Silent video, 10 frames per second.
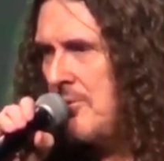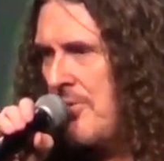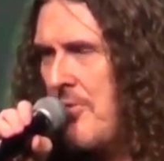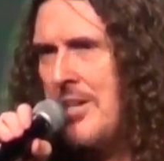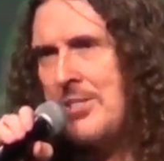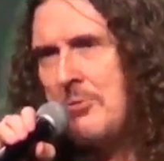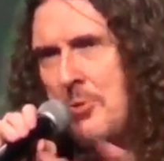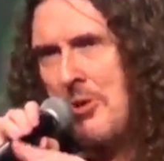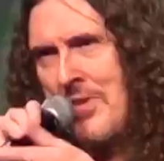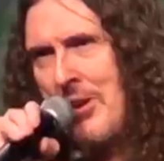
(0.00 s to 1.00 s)
it was a phrase that
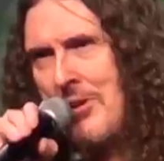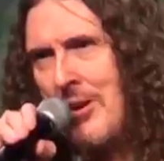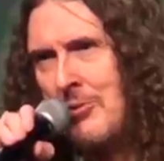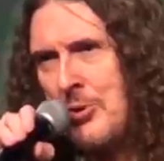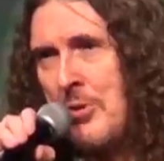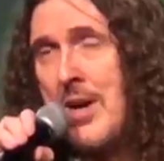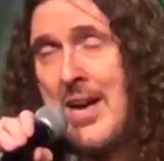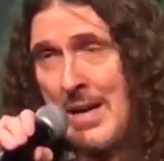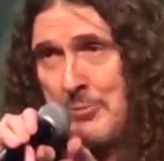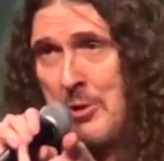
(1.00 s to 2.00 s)
was sort of in our culture,
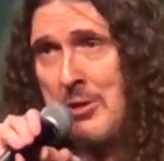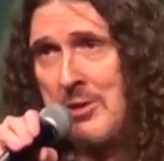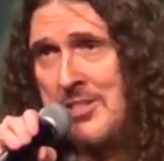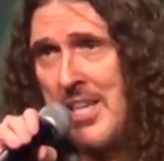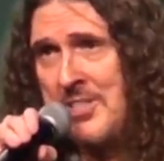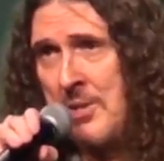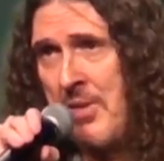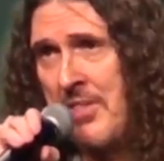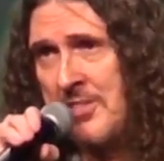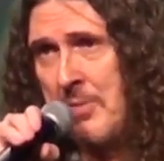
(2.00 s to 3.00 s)
and I'm told it was, it's
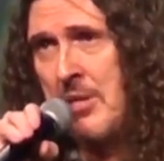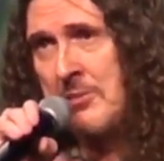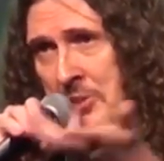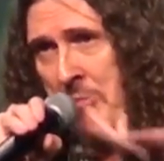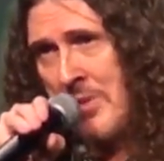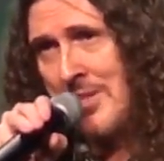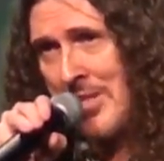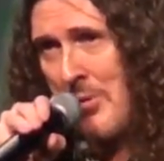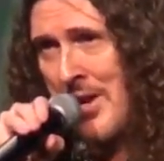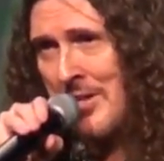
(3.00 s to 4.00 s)
something that's been used in the
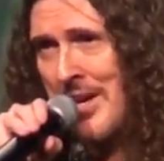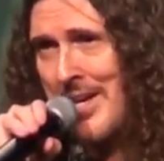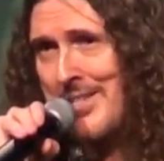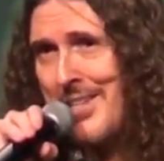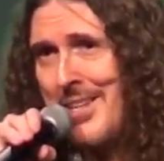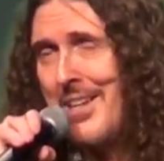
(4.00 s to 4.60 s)
military a lot,